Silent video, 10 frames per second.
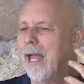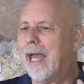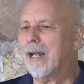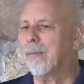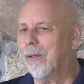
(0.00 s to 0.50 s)

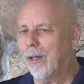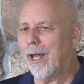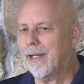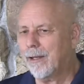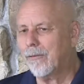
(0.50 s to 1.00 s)
animal
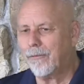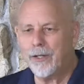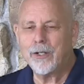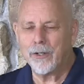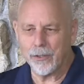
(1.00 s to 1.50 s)
like
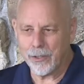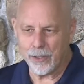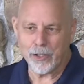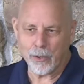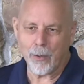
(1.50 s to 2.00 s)
features
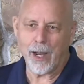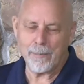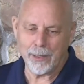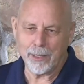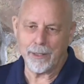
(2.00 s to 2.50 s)

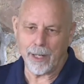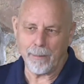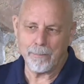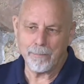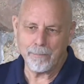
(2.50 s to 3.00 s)
described in
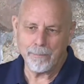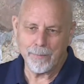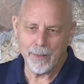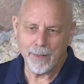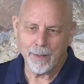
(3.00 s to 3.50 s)
them,
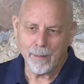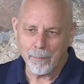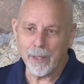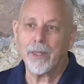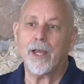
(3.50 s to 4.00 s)

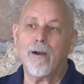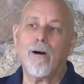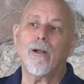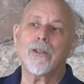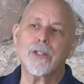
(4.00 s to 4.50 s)
but they
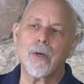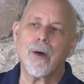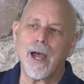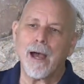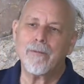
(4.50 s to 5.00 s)
also
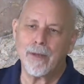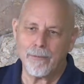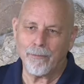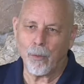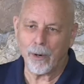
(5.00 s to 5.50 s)
have a
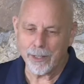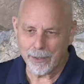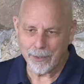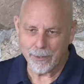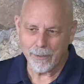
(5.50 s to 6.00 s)

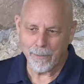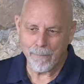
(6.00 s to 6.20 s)
voice,